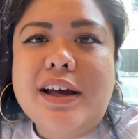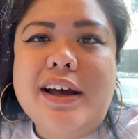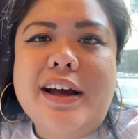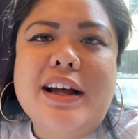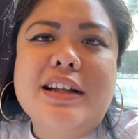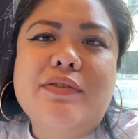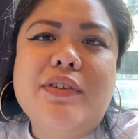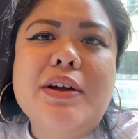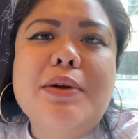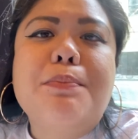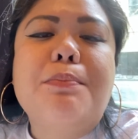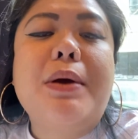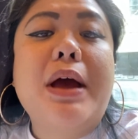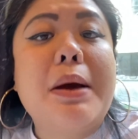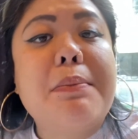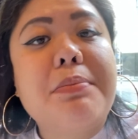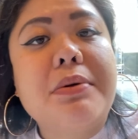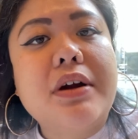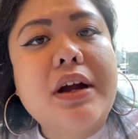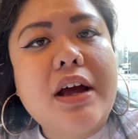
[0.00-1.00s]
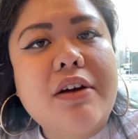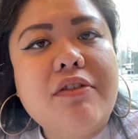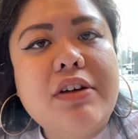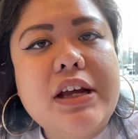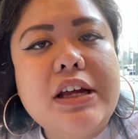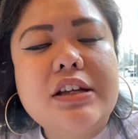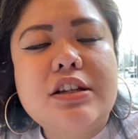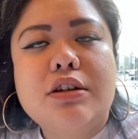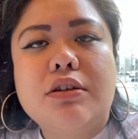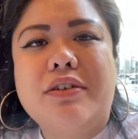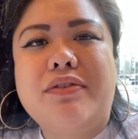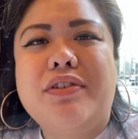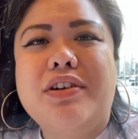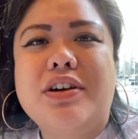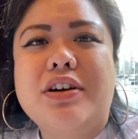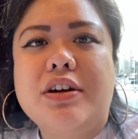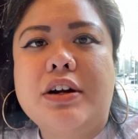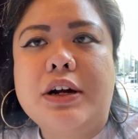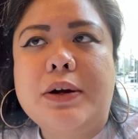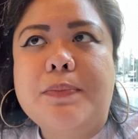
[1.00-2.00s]
It's very pepper heavy, so if
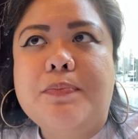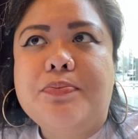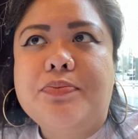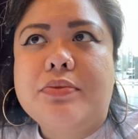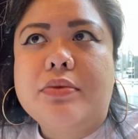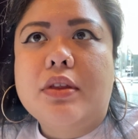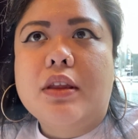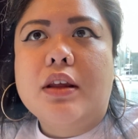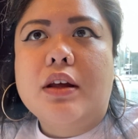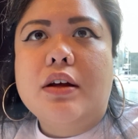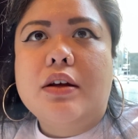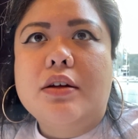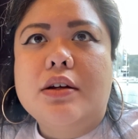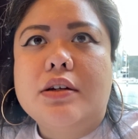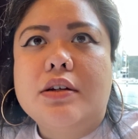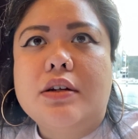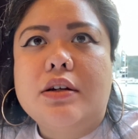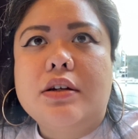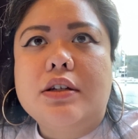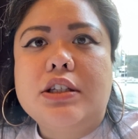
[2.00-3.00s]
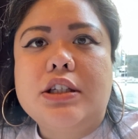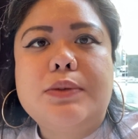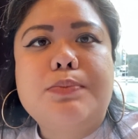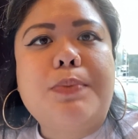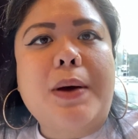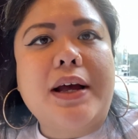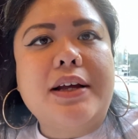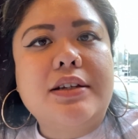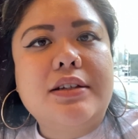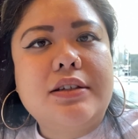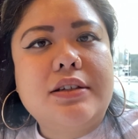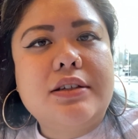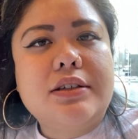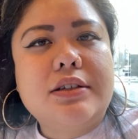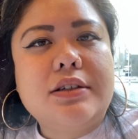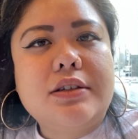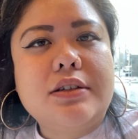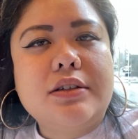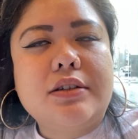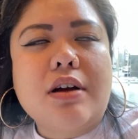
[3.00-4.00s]
you're spice
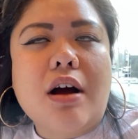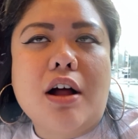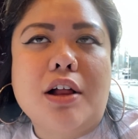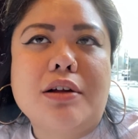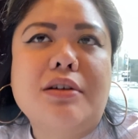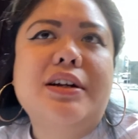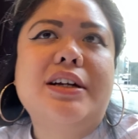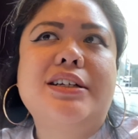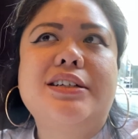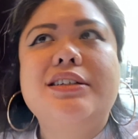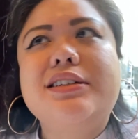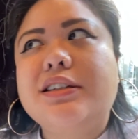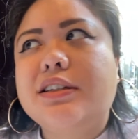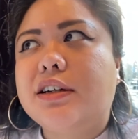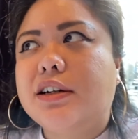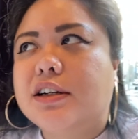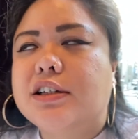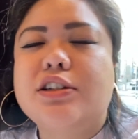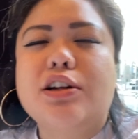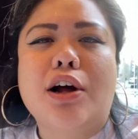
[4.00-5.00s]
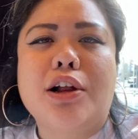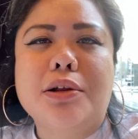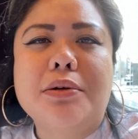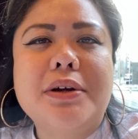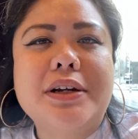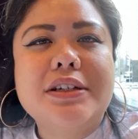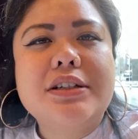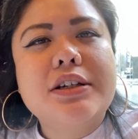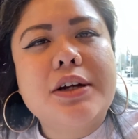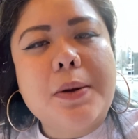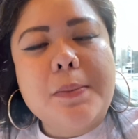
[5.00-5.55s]
tolerant or intolerant,